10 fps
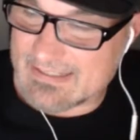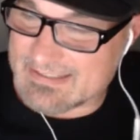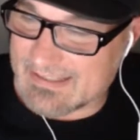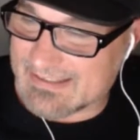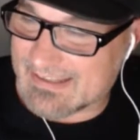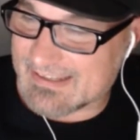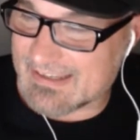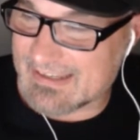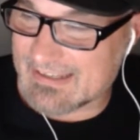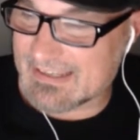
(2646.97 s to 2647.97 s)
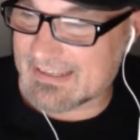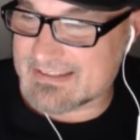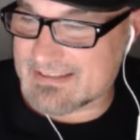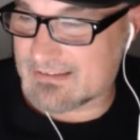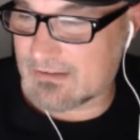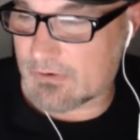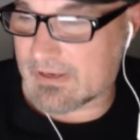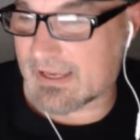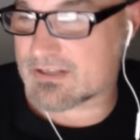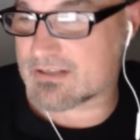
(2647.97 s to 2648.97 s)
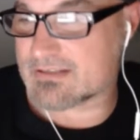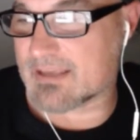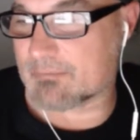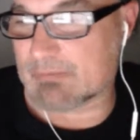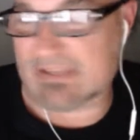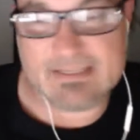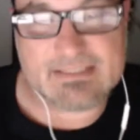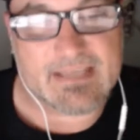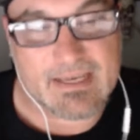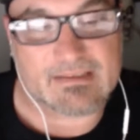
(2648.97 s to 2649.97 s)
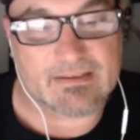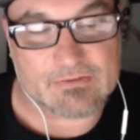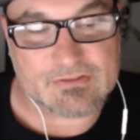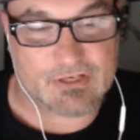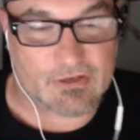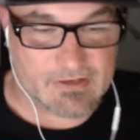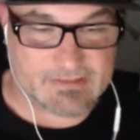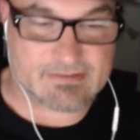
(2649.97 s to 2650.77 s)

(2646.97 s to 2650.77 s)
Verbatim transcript: said that he needs locations that blend tech levels, you know, because the